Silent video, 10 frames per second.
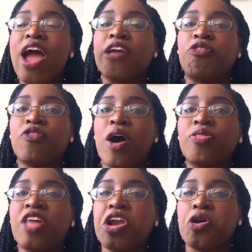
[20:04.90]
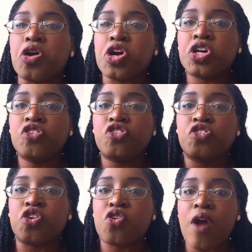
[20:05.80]
I felt that urge
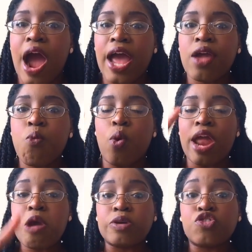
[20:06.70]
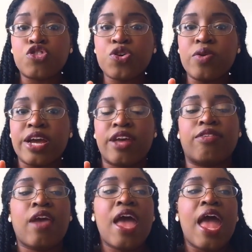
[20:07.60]
to cry, what I would do
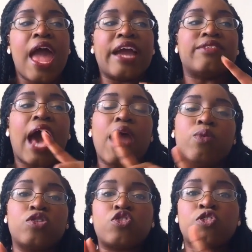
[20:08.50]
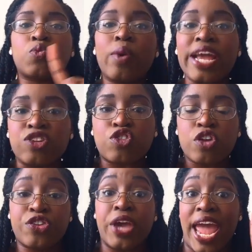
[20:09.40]
is I would switch
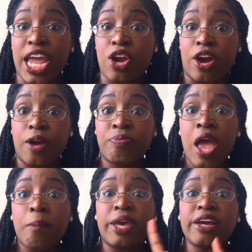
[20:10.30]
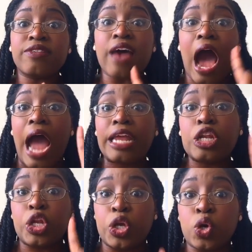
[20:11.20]
to anger, because I
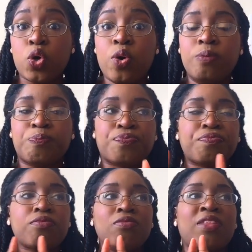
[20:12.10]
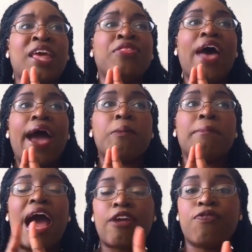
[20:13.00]
knew that
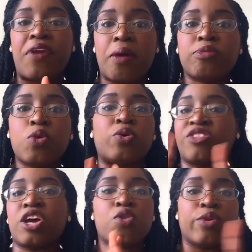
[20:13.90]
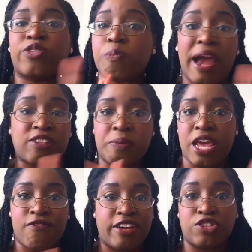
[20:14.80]
my family wasn't going to respect
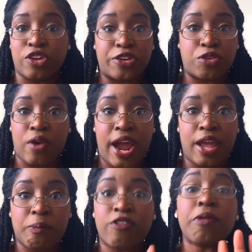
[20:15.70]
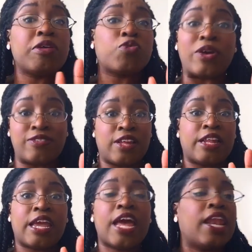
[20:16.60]
me if I started crying. My family's West
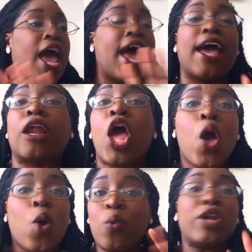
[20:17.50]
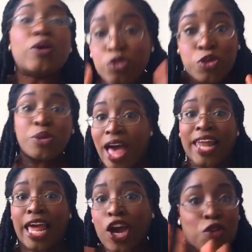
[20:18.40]
Indian, and we don't do that.
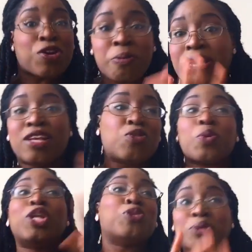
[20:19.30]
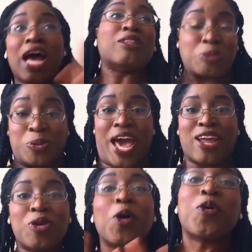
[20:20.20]
Like Caribbeans, we do not do
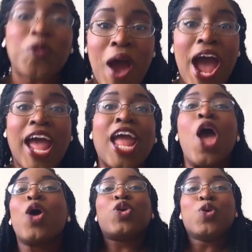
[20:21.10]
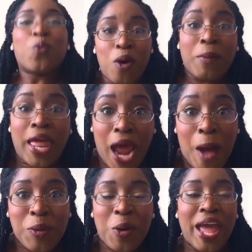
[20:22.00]
that. You don't cry, you woman
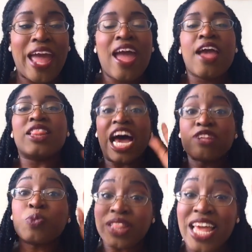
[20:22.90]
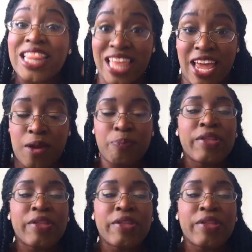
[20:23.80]
up, okay? That's what they think.